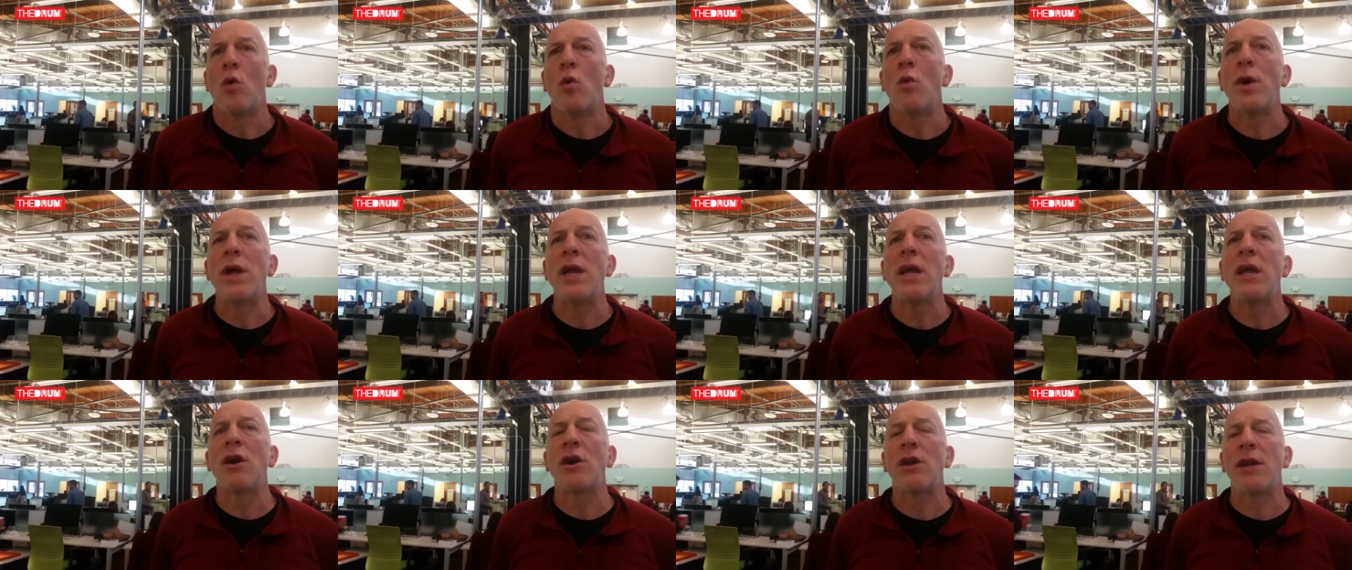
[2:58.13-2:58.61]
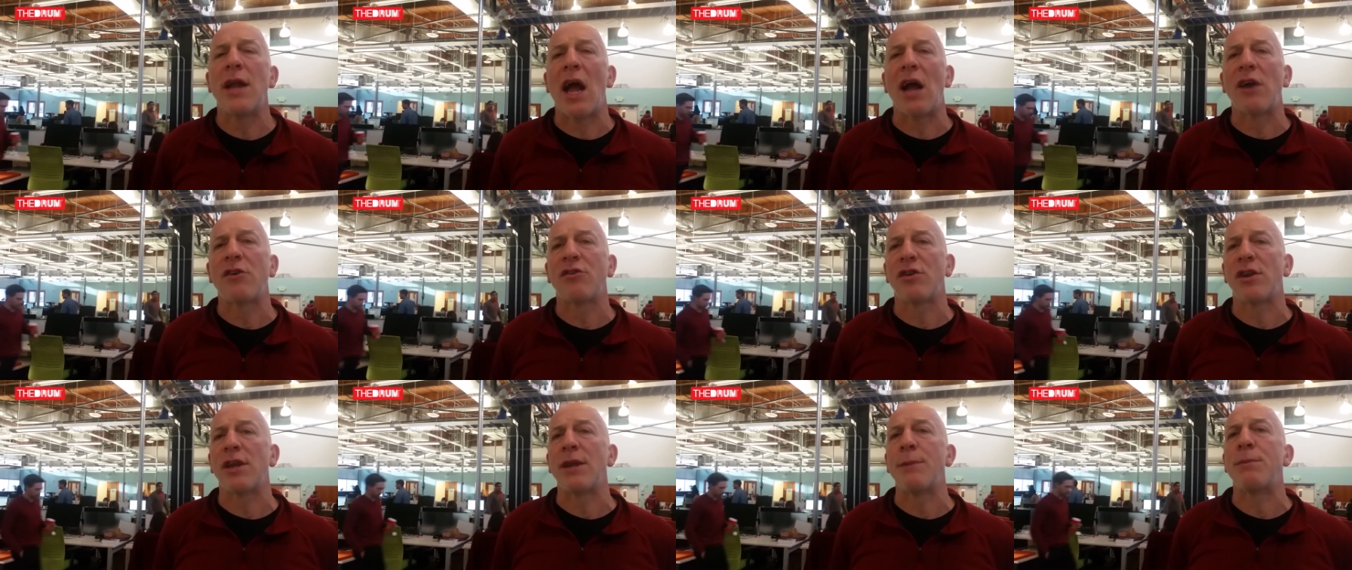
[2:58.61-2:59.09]
we could
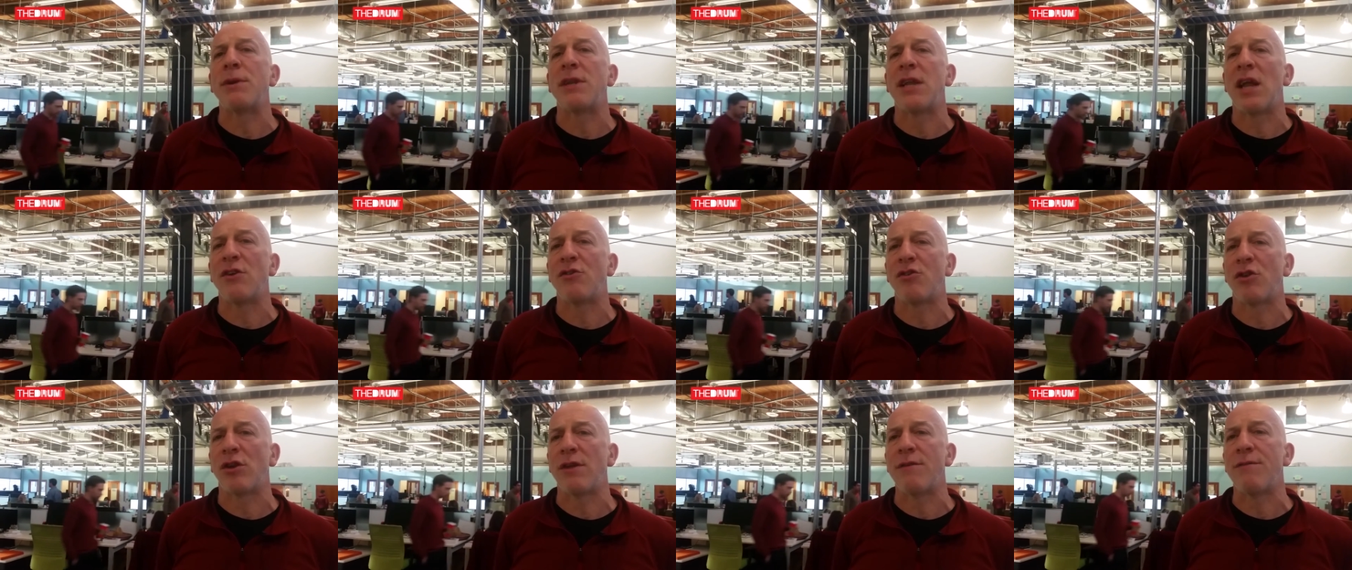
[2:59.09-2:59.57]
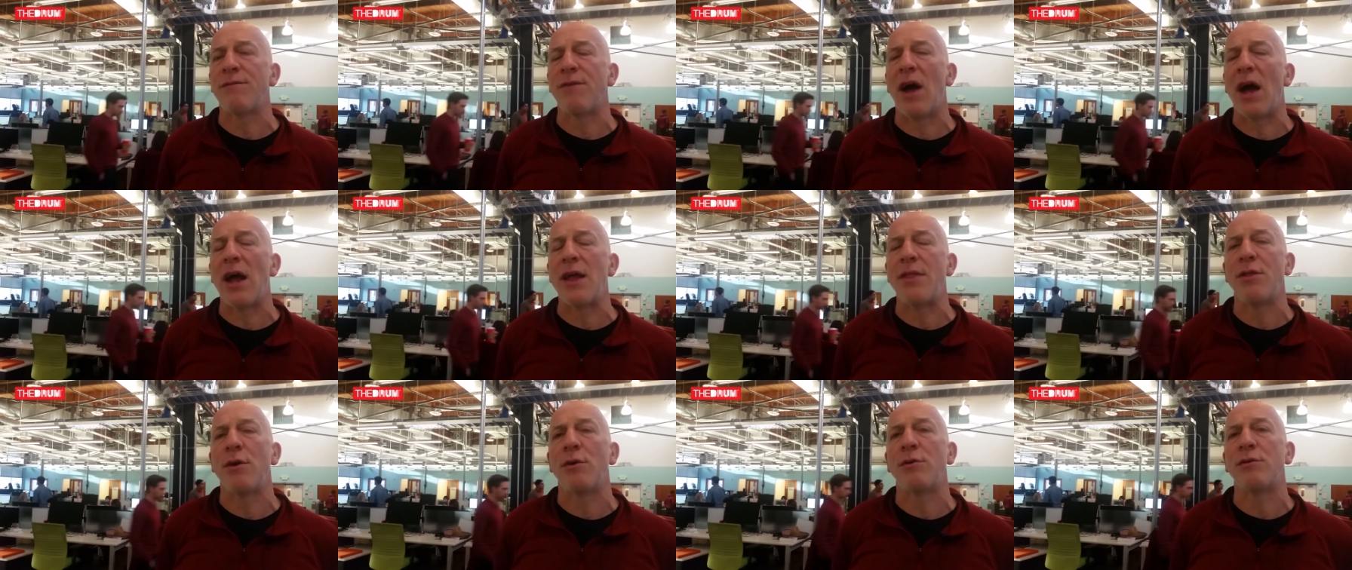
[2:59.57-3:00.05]
actually potentially
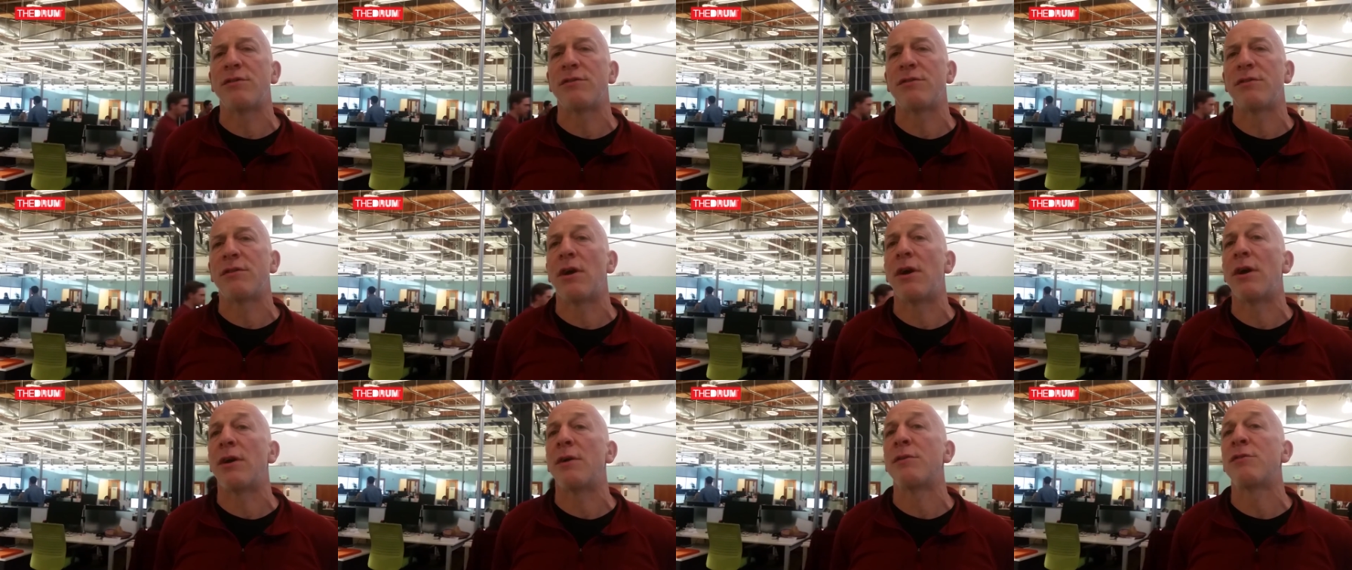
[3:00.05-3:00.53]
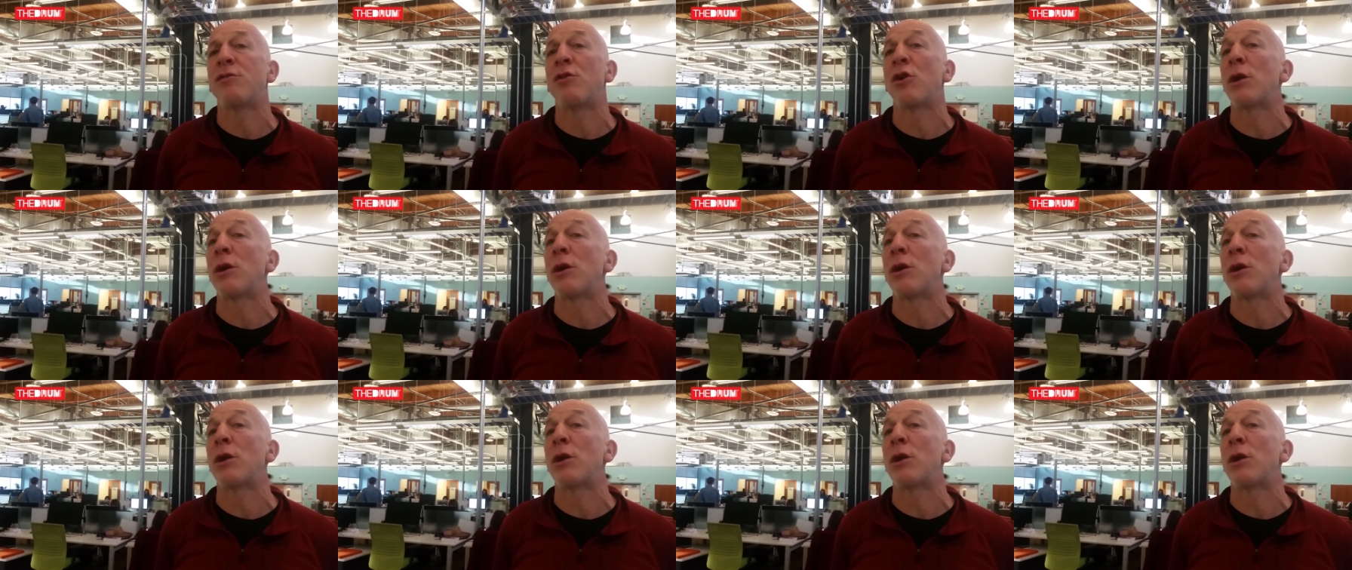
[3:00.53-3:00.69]
find those uh,